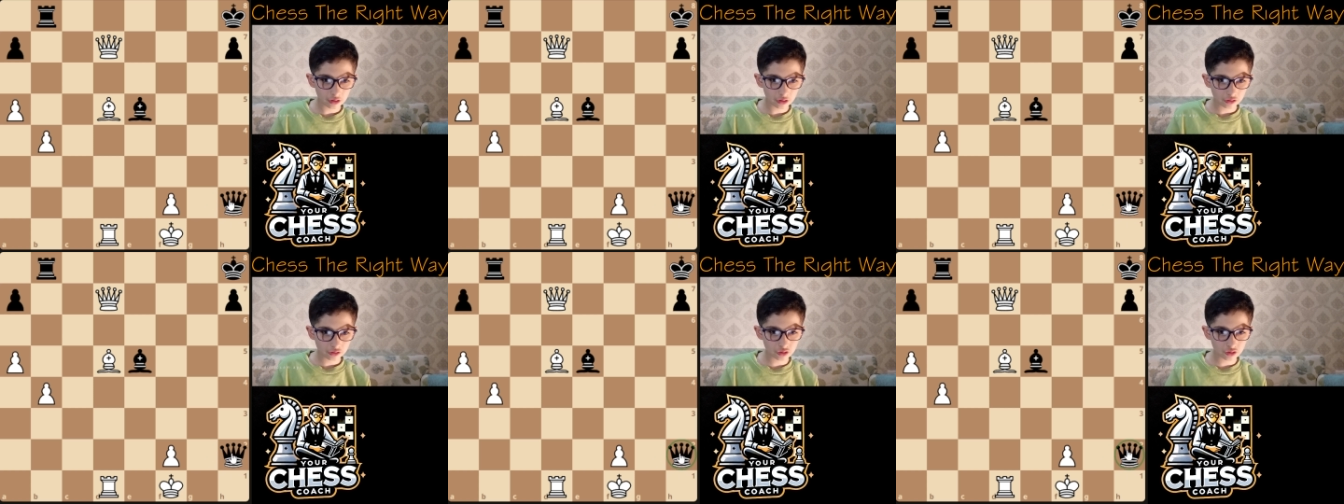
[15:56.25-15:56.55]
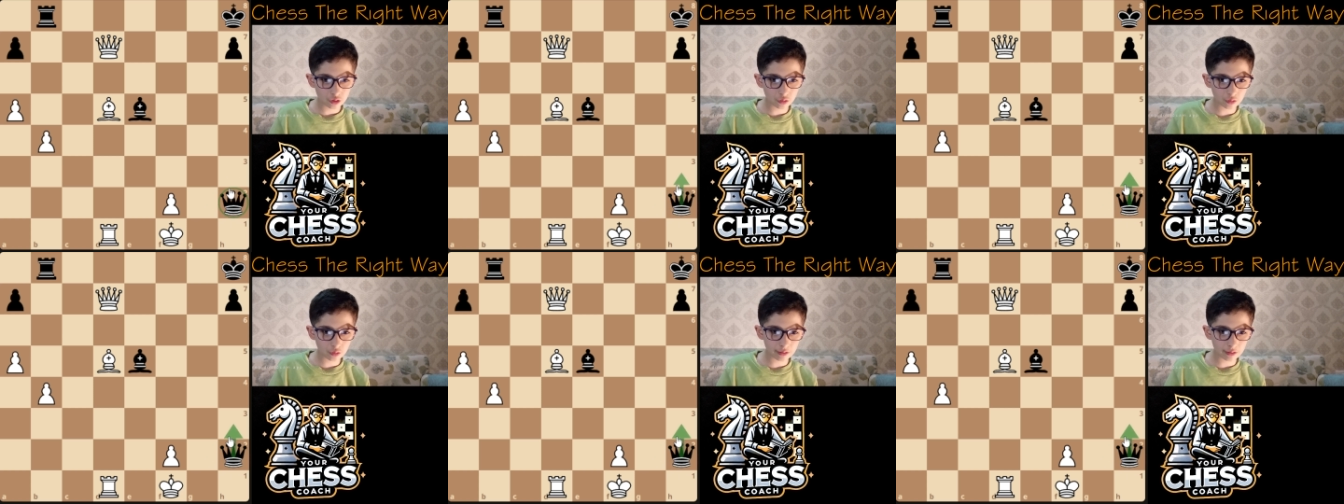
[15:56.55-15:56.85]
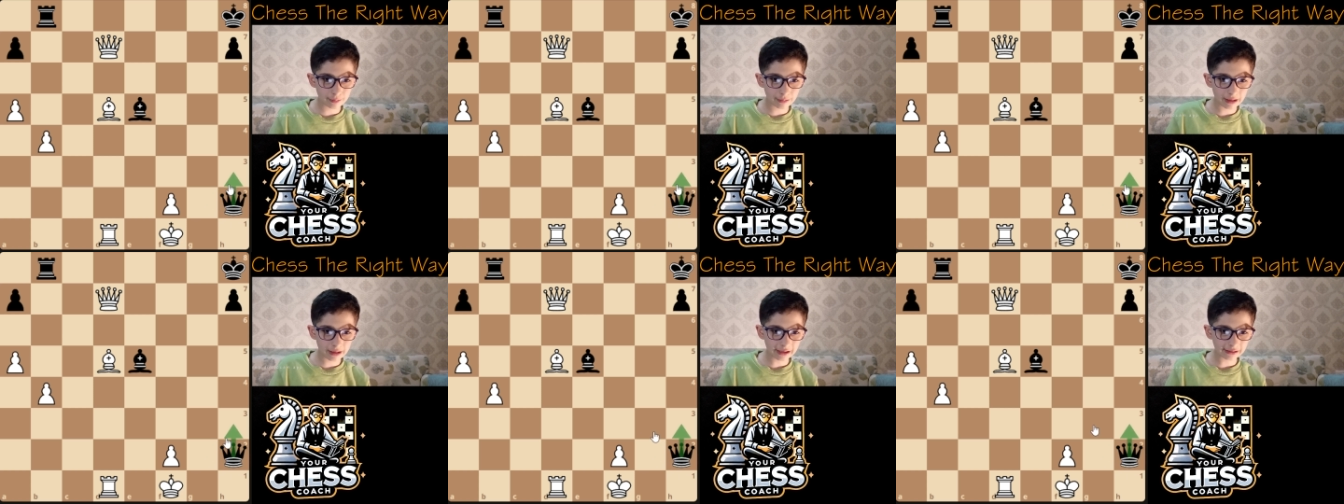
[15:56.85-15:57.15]
So
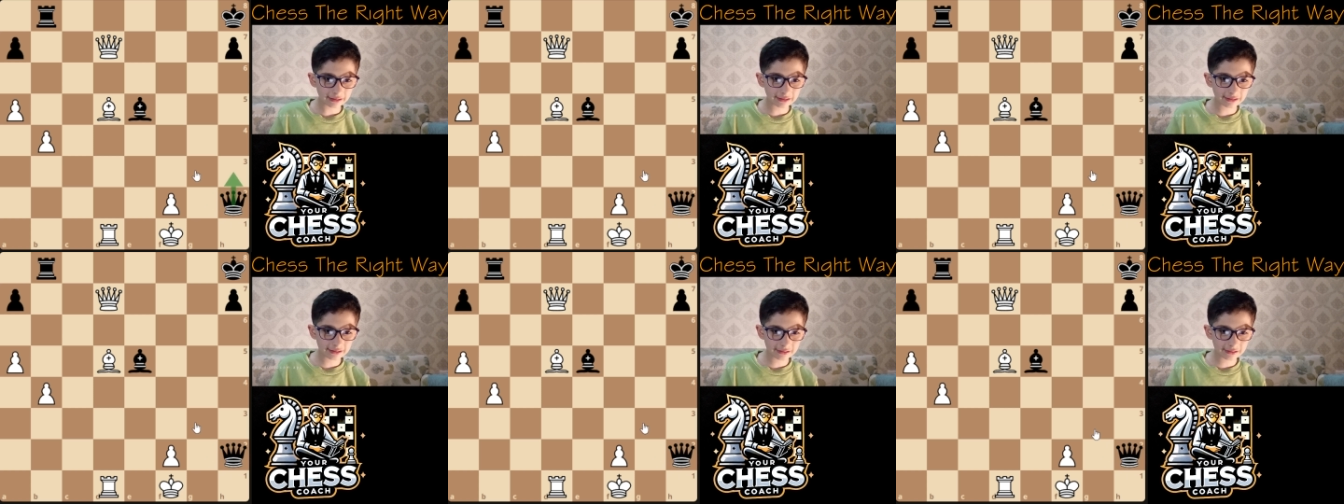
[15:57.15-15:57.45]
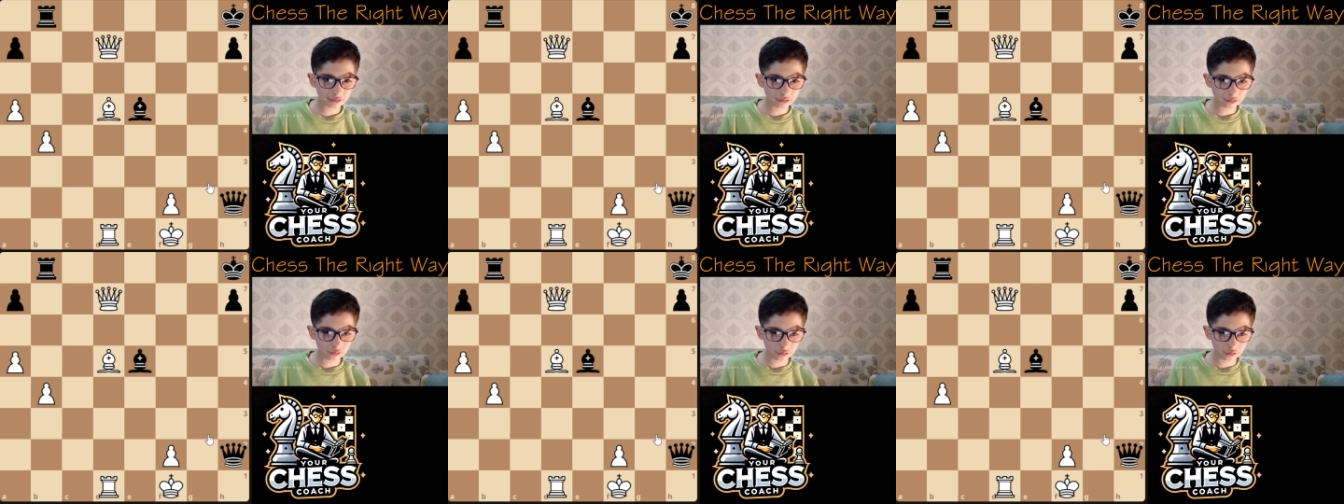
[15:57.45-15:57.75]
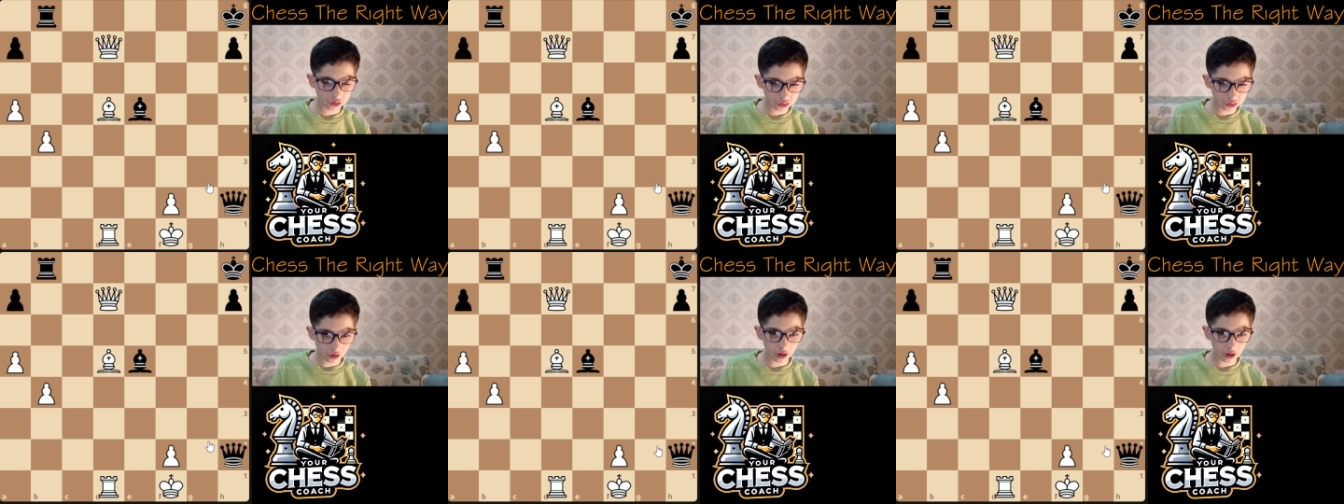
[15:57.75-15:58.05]
what black
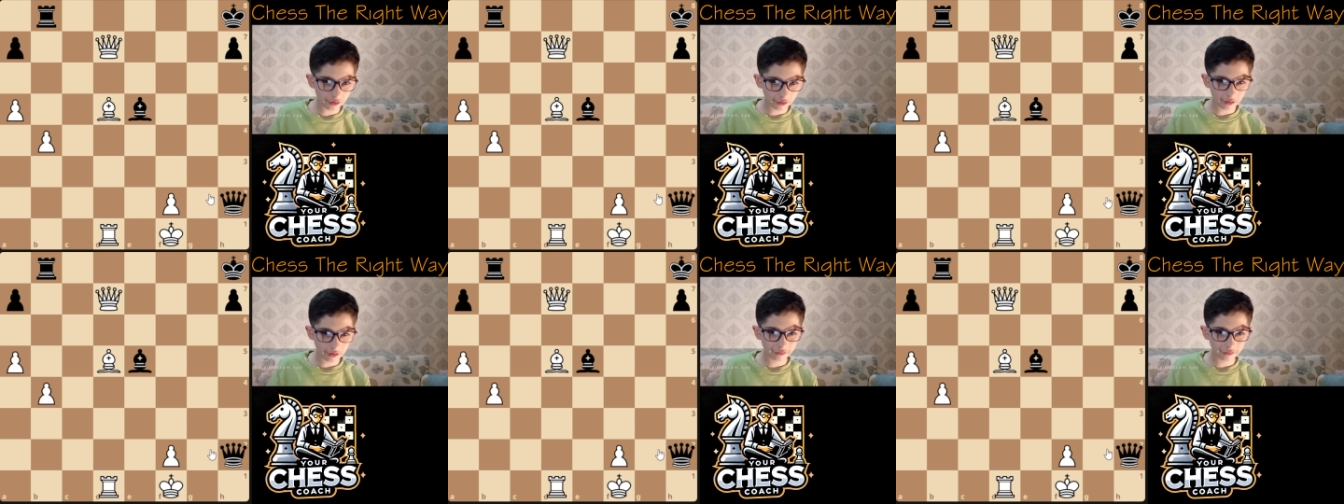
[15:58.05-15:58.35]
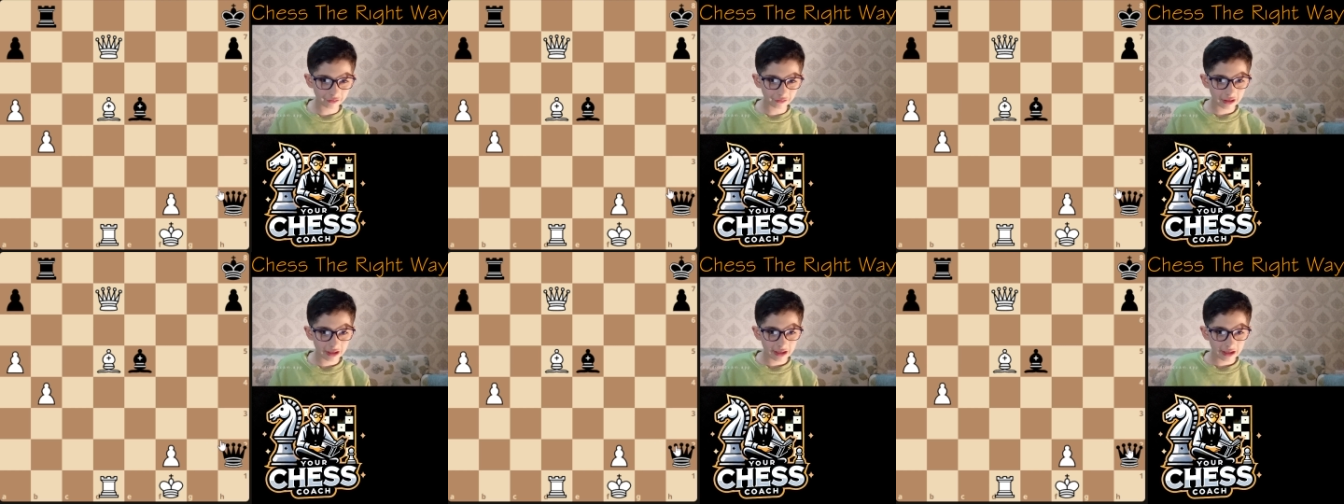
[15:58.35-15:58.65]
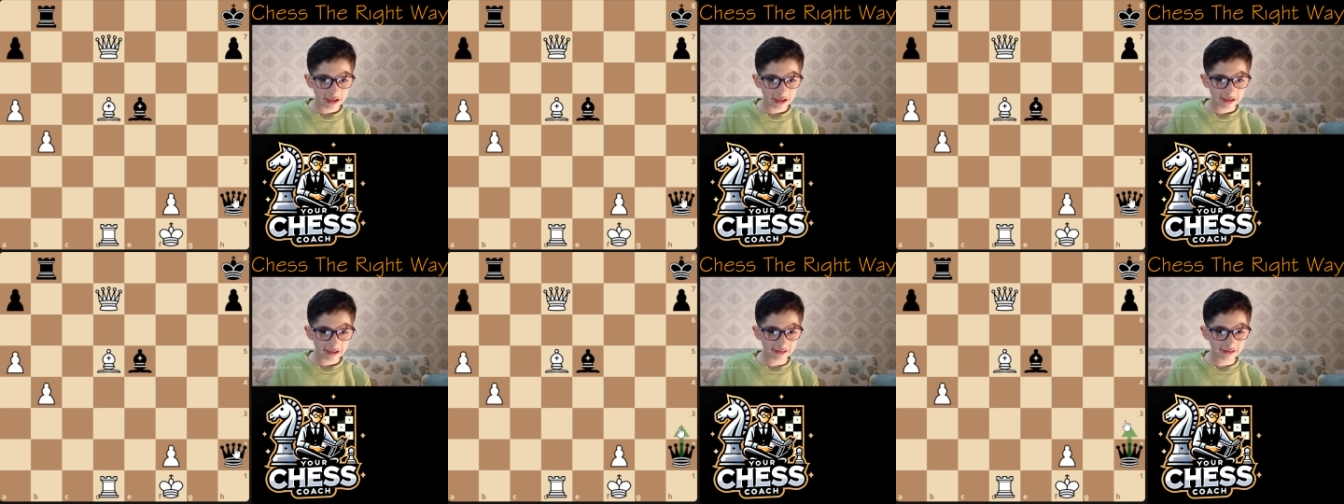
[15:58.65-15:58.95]
thought of
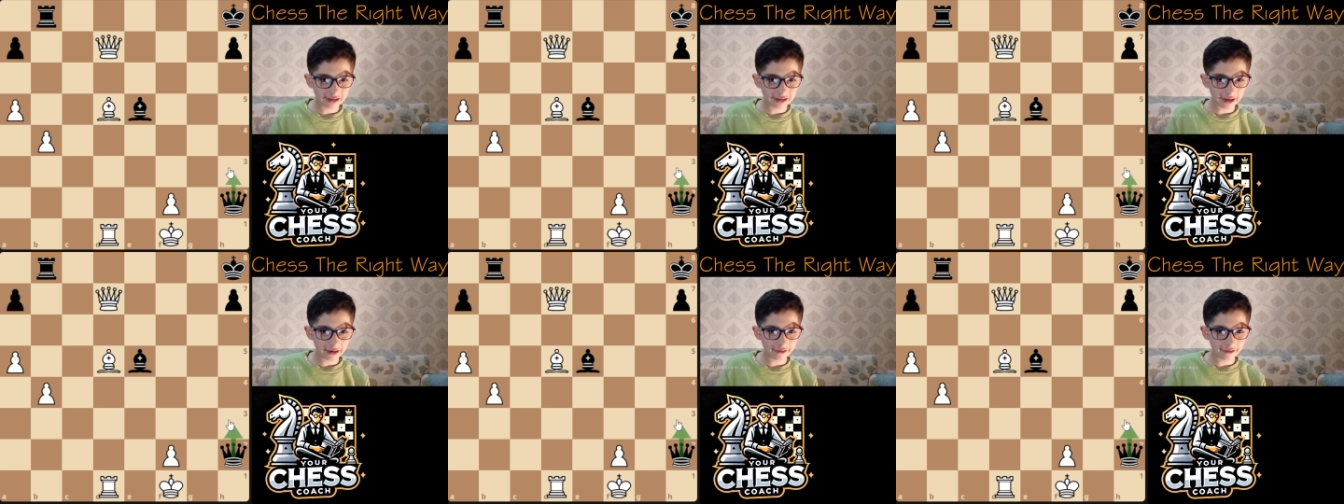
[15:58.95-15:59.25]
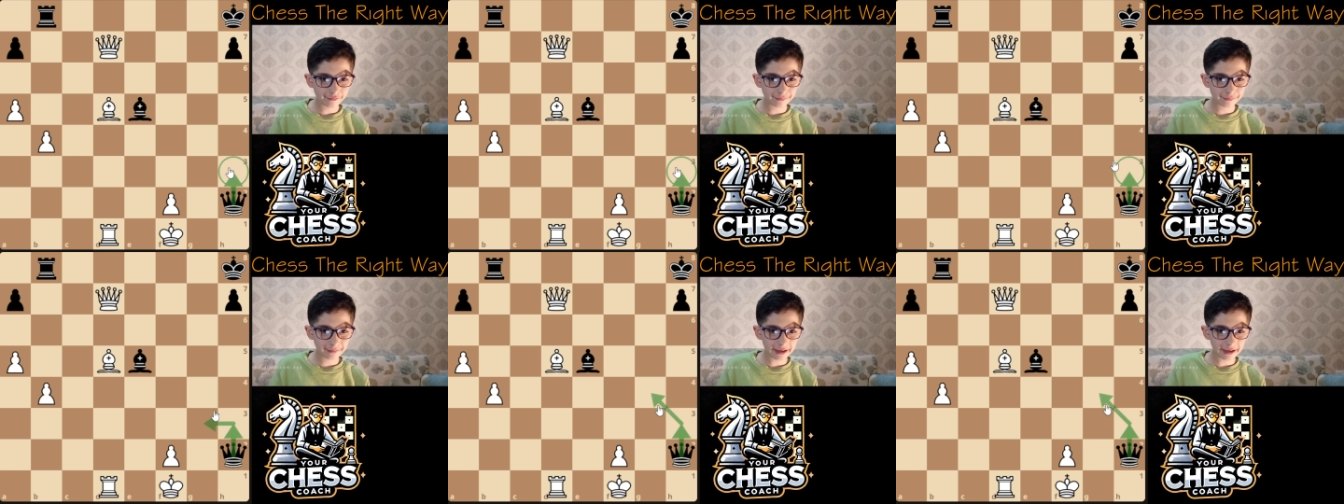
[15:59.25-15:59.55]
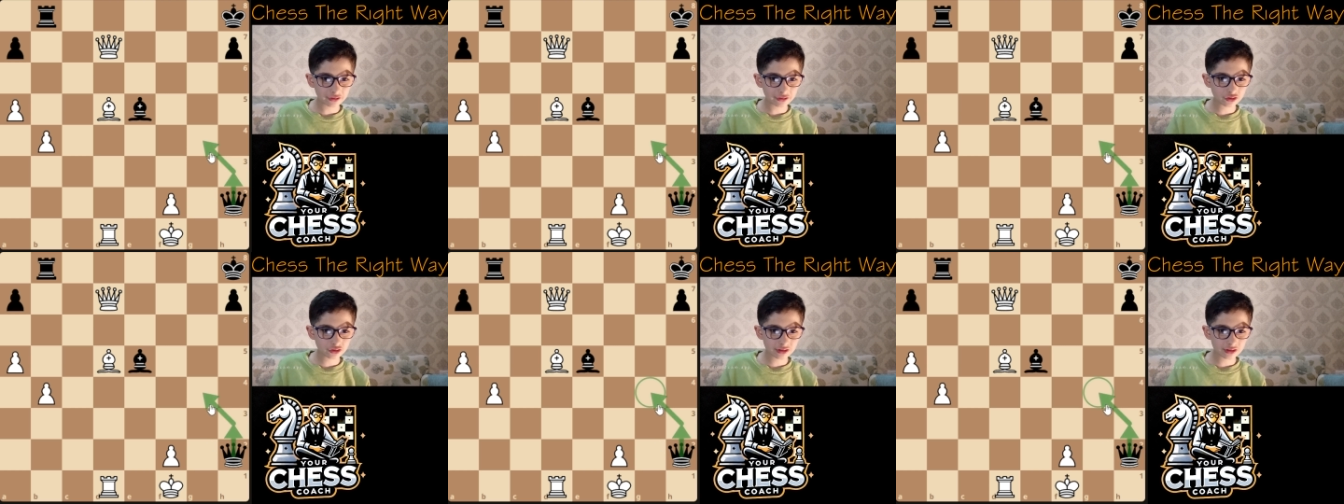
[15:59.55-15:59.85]
is that if
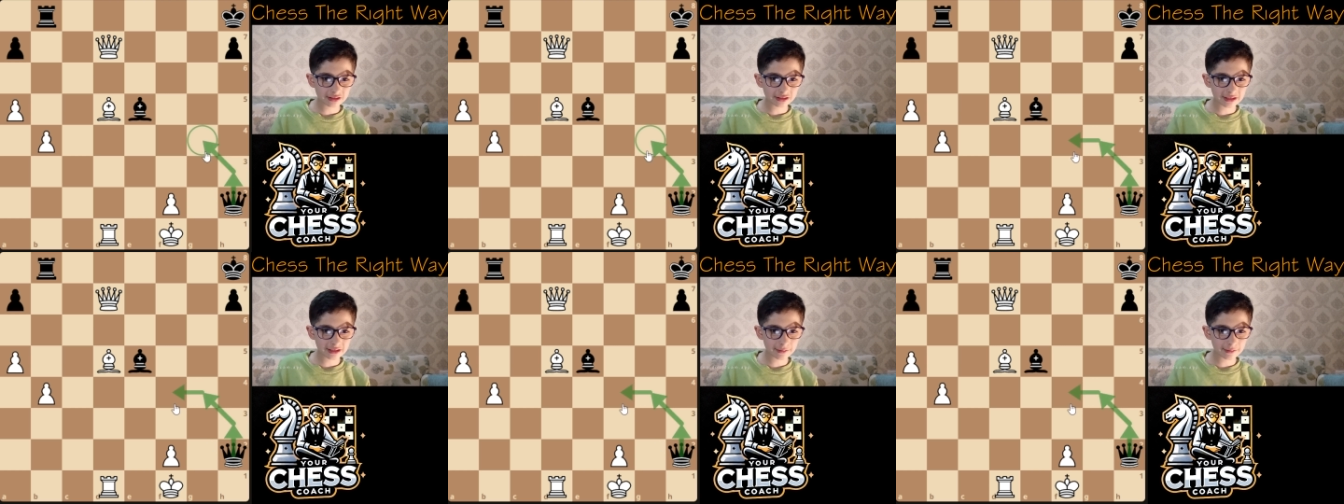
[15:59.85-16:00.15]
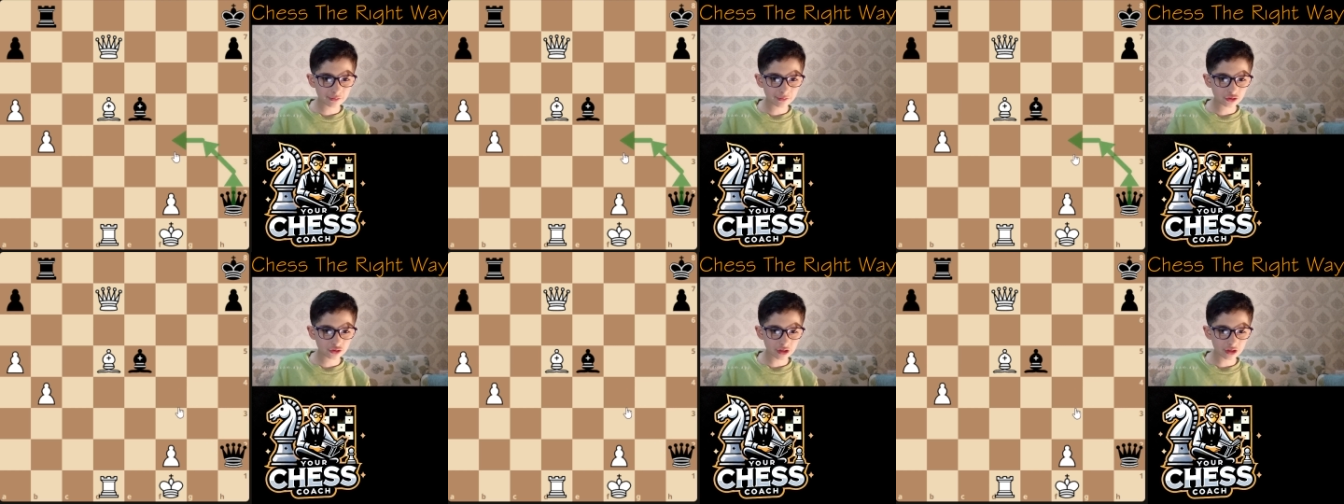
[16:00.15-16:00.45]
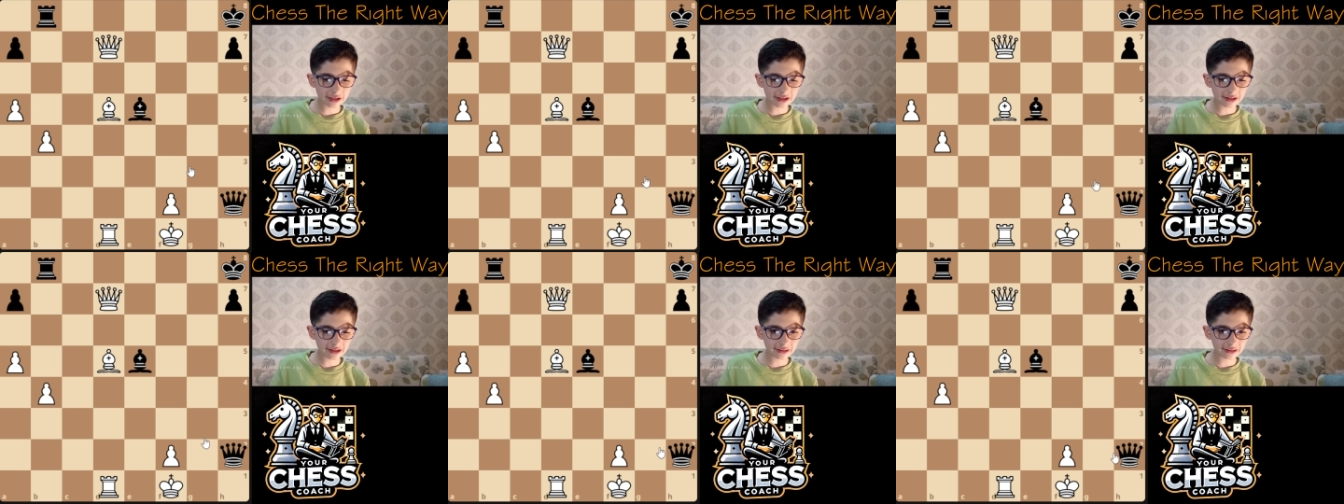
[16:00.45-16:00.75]
black just keeps checking the